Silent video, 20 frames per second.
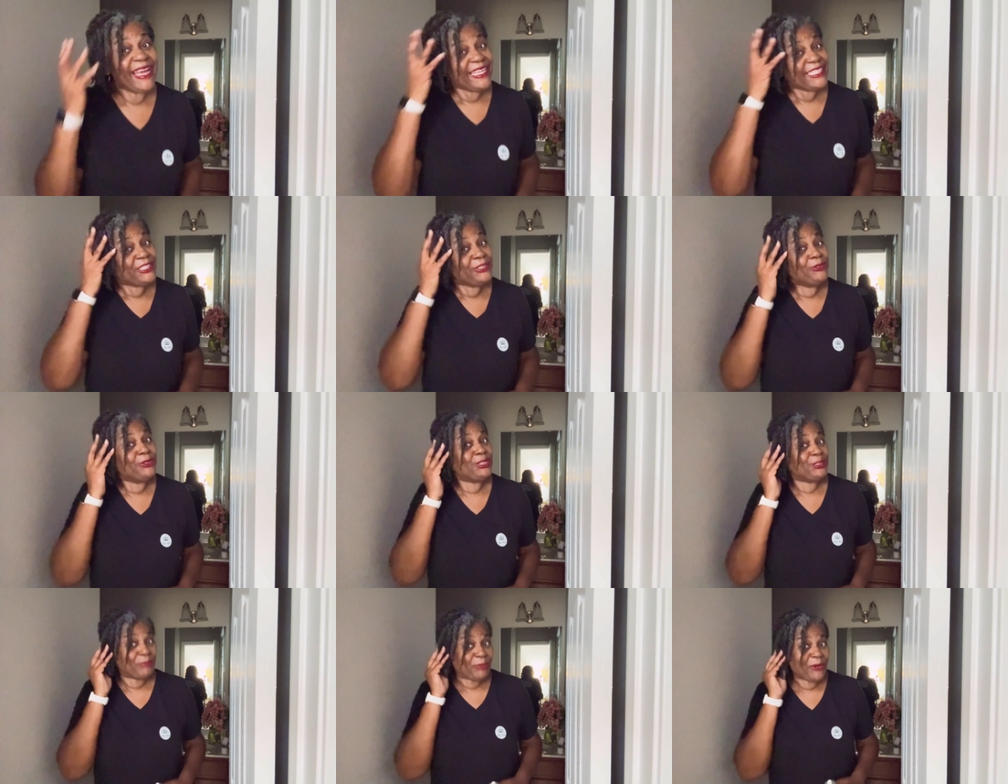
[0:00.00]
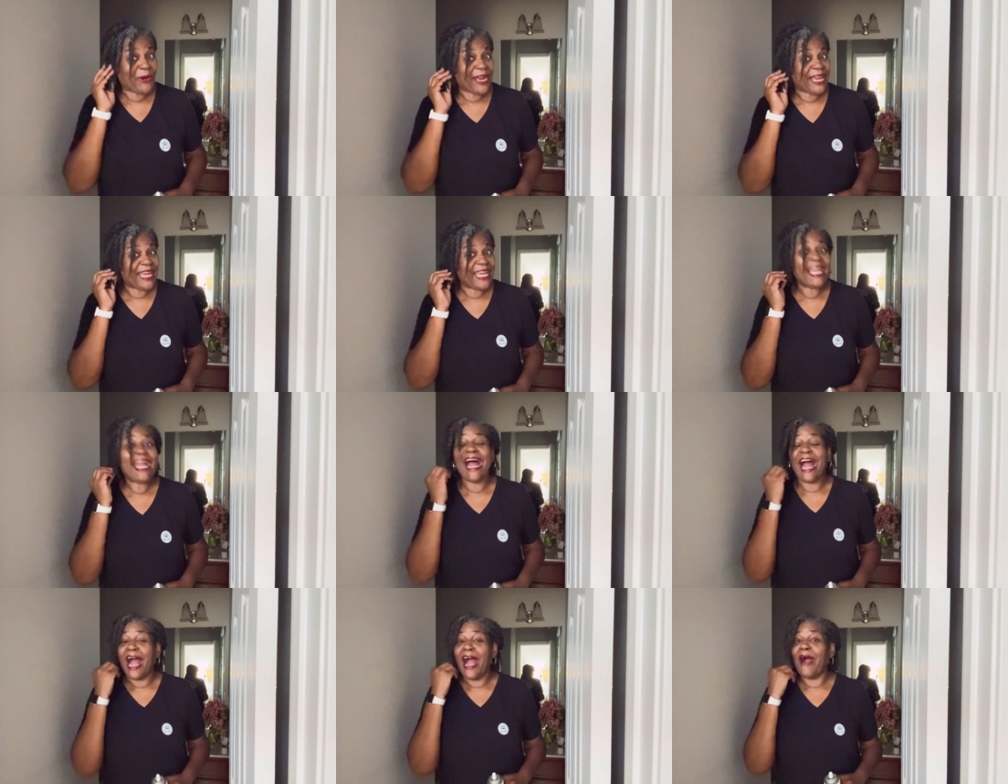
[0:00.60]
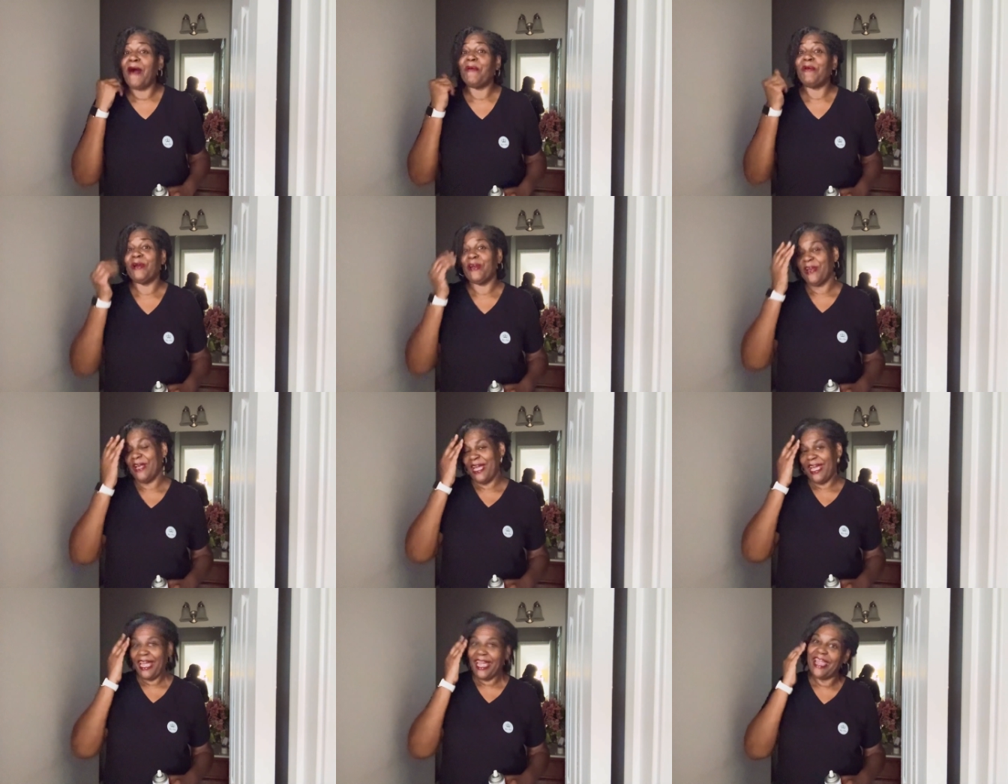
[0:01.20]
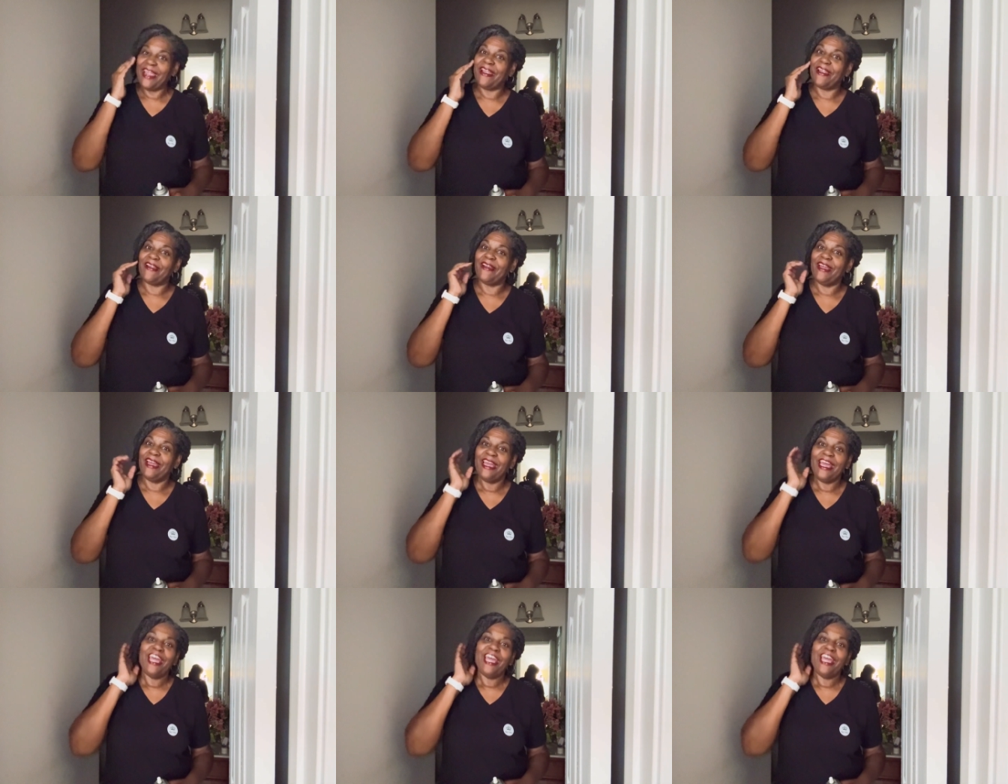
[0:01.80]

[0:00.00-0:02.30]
to spray our hair.